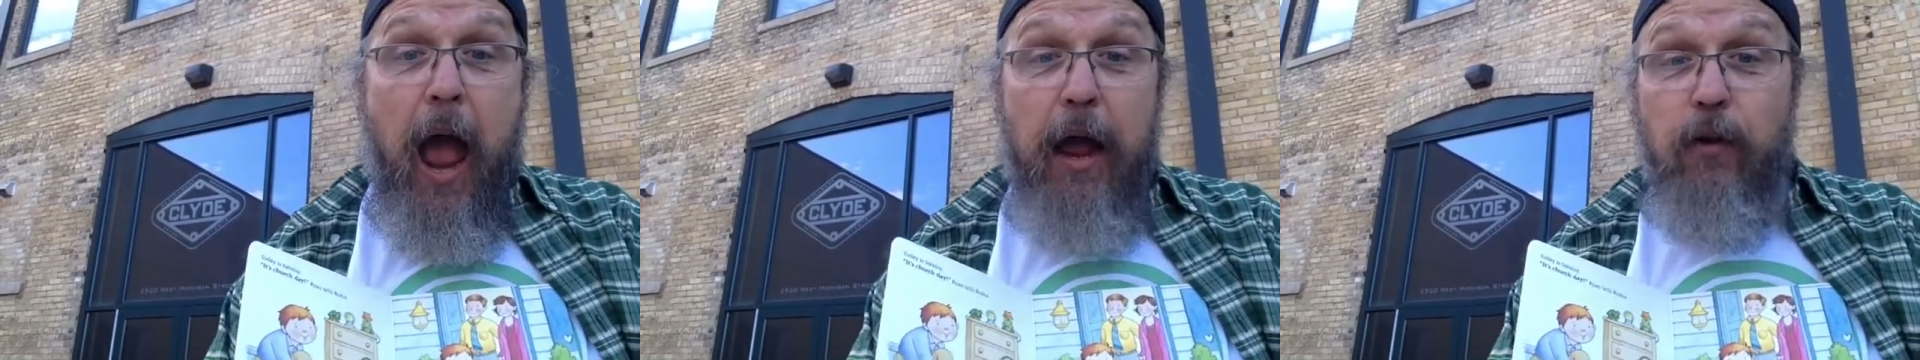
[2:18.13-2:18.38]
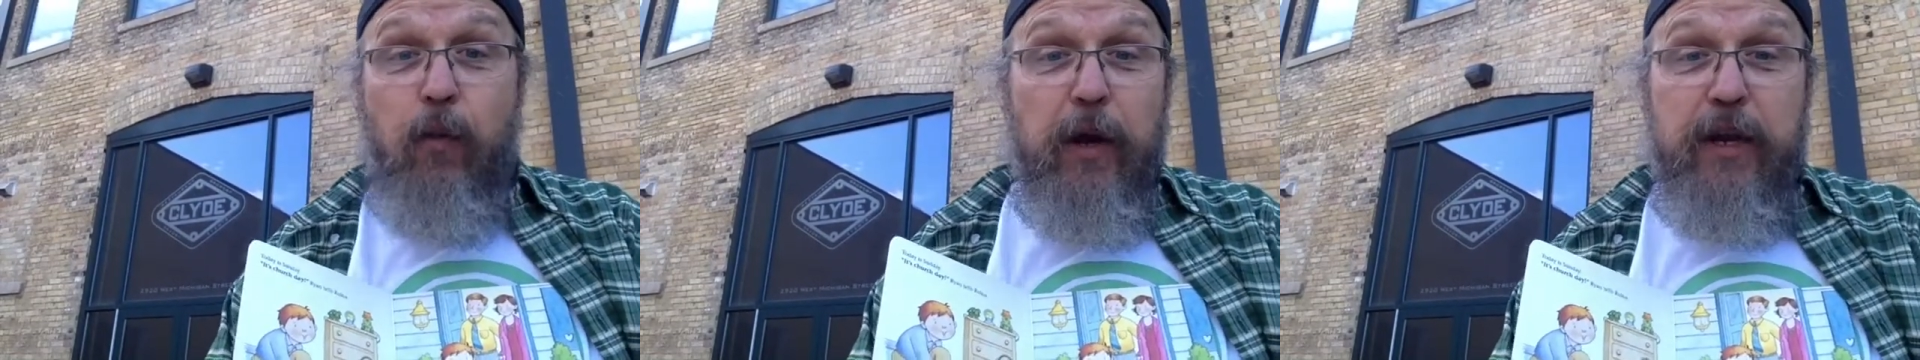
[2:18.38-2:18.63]

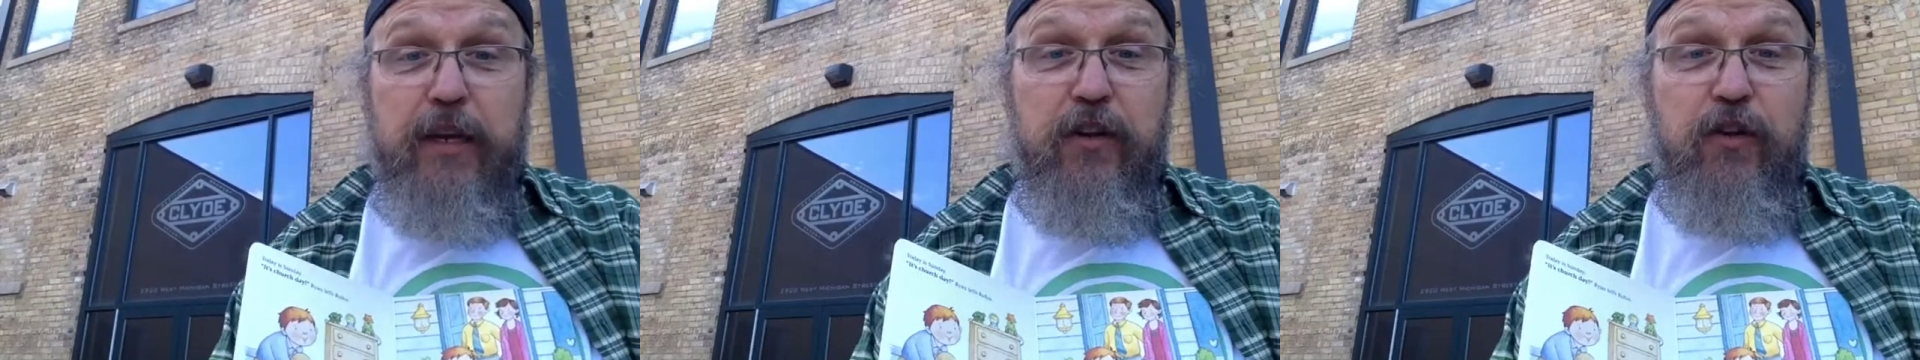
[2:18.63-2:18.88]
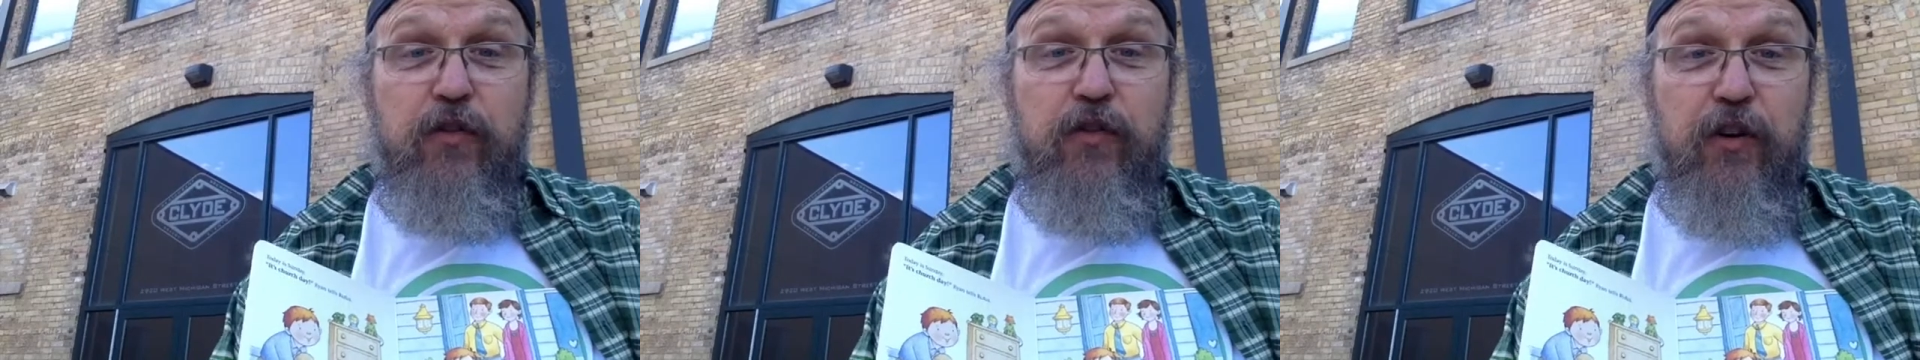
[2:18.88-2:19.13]
and we can
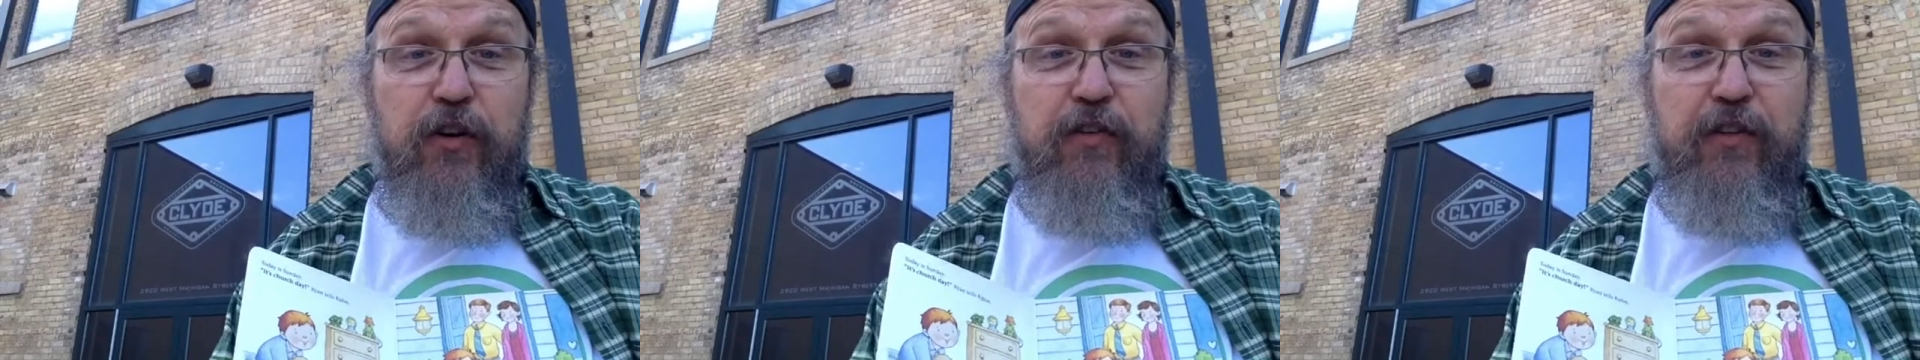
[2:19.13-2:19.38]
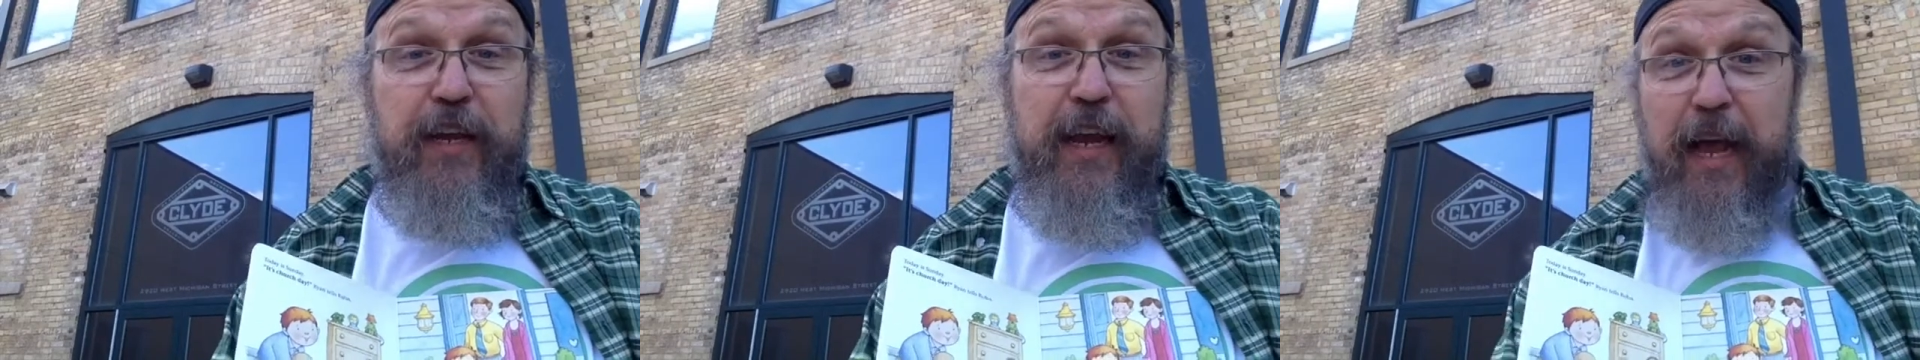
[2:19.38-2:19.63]
do
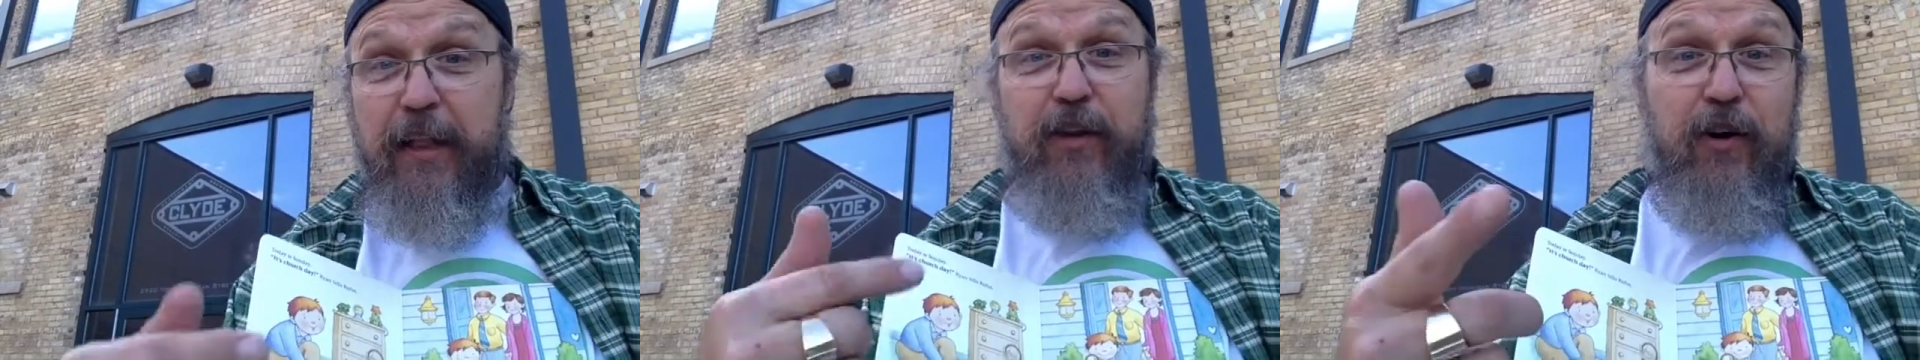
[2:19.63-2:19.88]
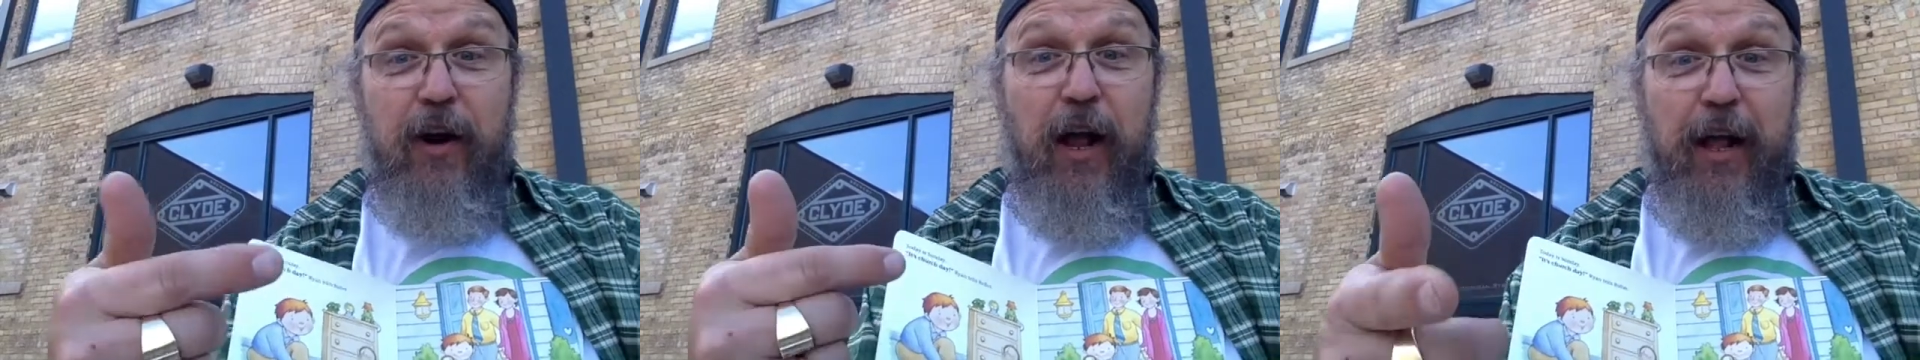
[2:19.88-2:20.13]
church
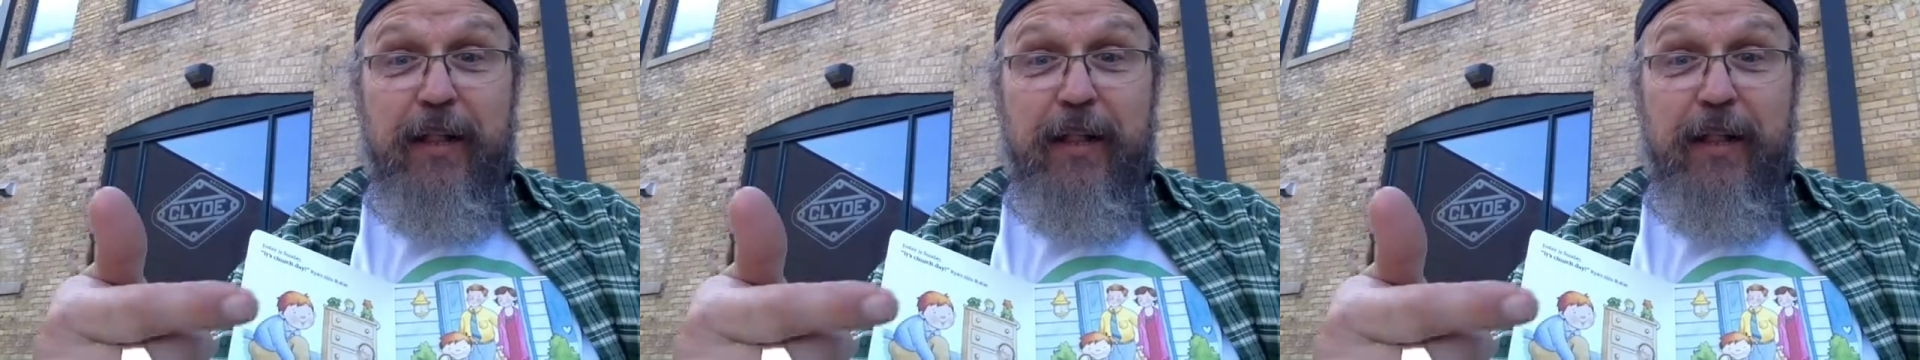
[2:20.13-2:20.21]
together